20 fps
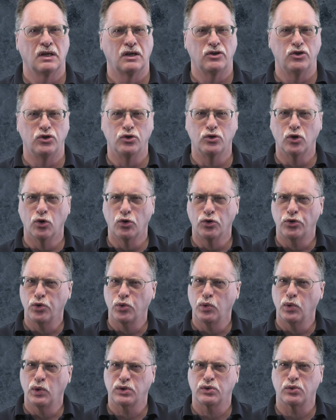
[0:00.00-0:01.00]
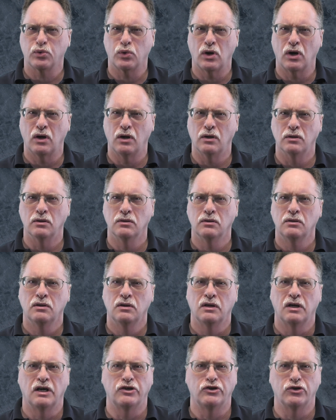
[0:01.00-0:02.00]
You go through withdrawal
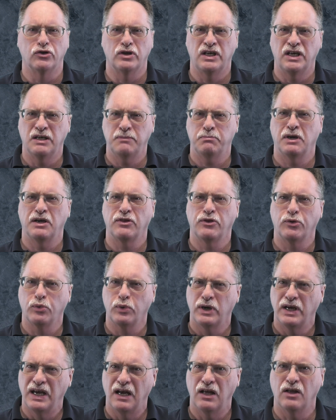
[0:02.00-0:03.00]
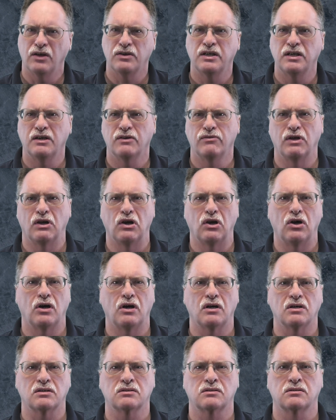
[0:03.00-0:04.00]
and you're hit by the reality of the
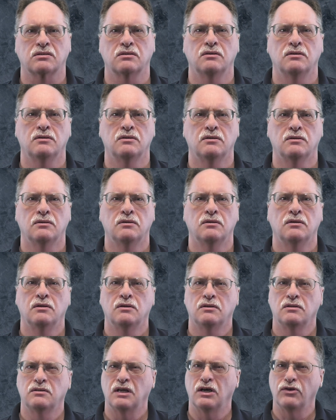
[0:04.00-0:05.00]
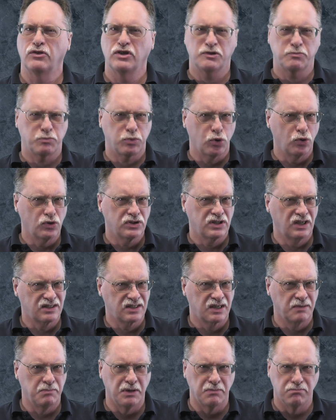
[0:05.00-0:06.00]
loss. Now this process
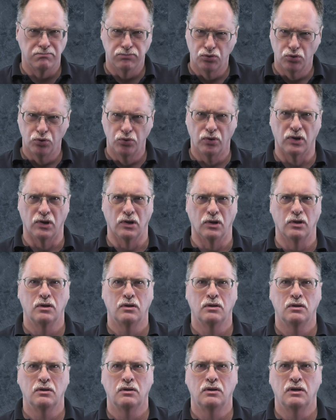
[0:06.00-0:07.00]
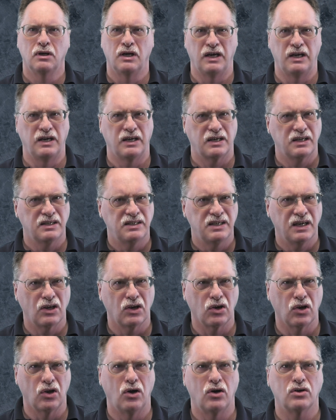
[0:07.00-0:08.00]
can be brutal and it can take a
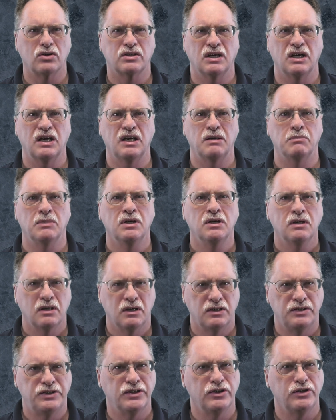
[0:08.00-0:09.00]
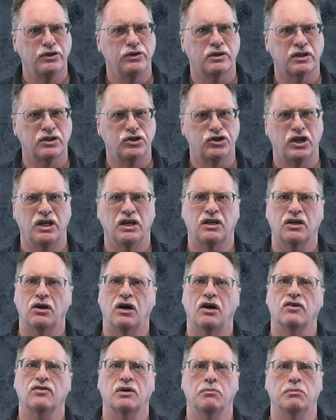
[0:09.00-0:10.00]
long time until you can shake it
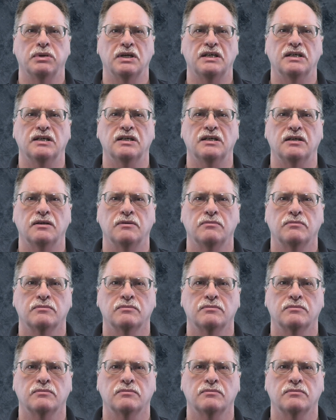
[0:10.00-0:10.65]
off completely.